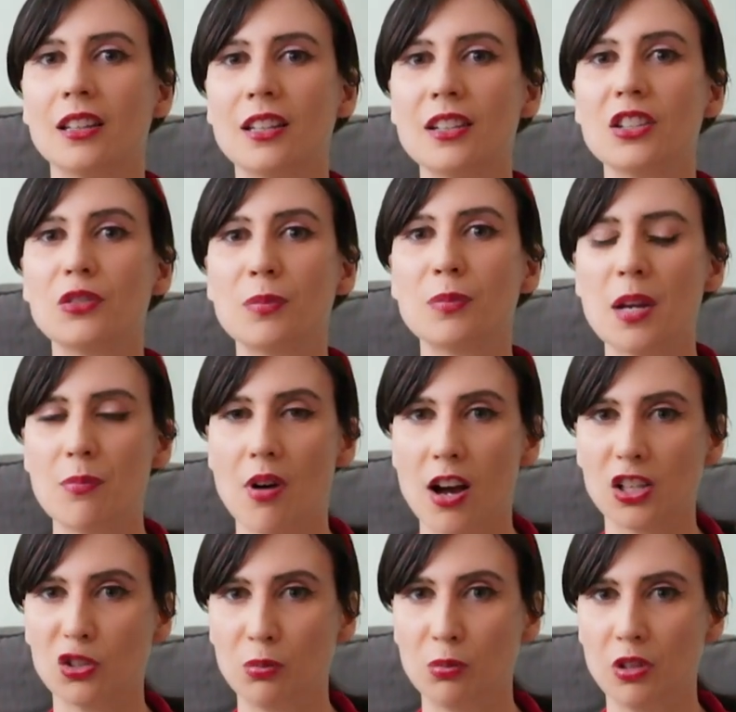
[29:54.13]
This is made
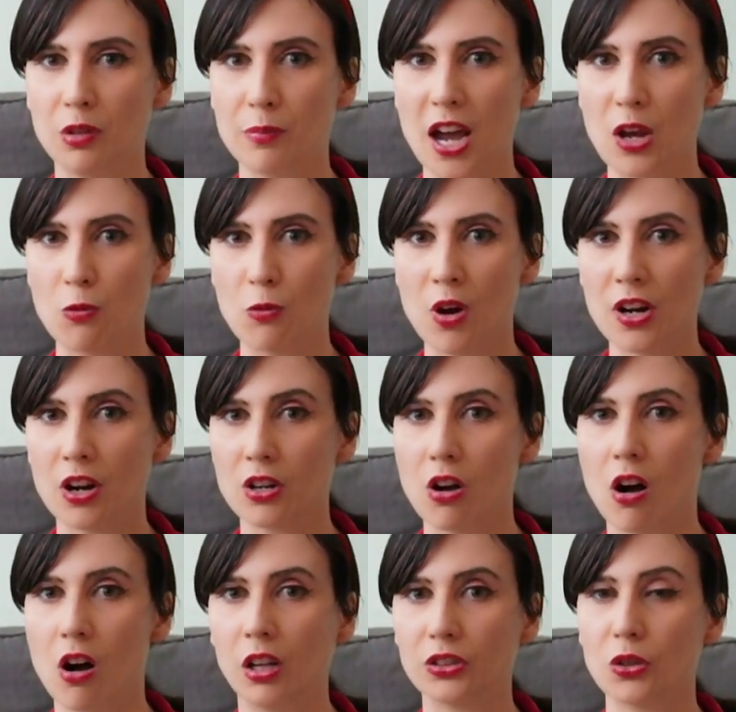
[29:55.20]
possible by what are
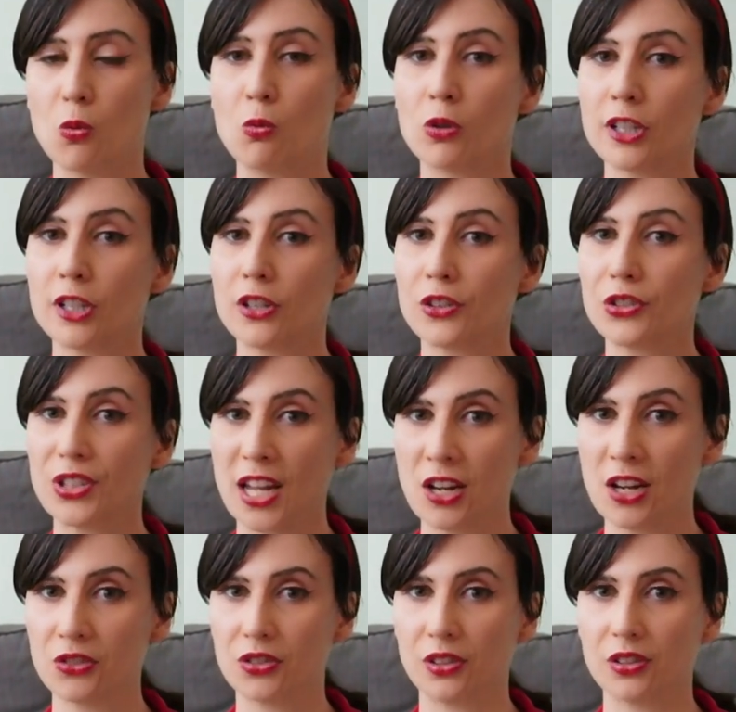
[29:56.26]
called workers'
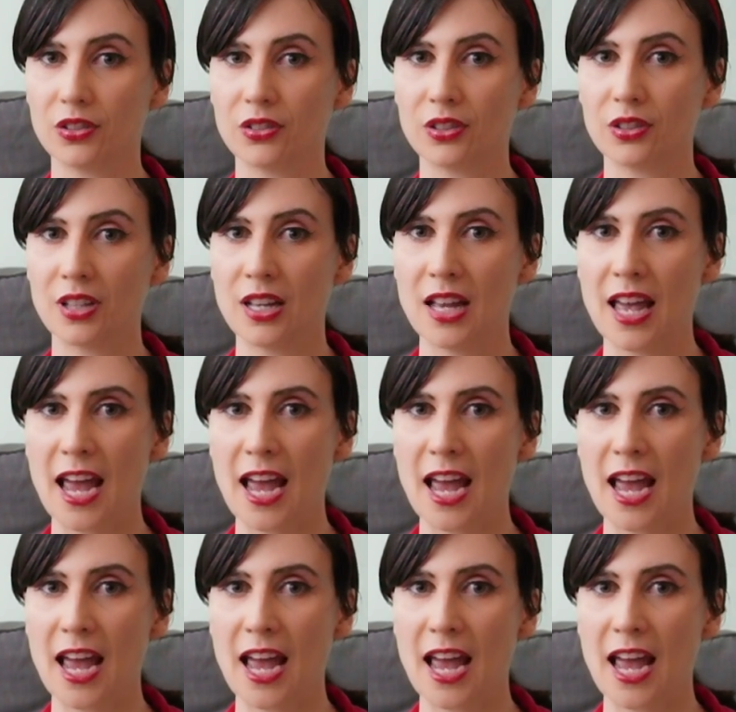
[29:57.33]
councils,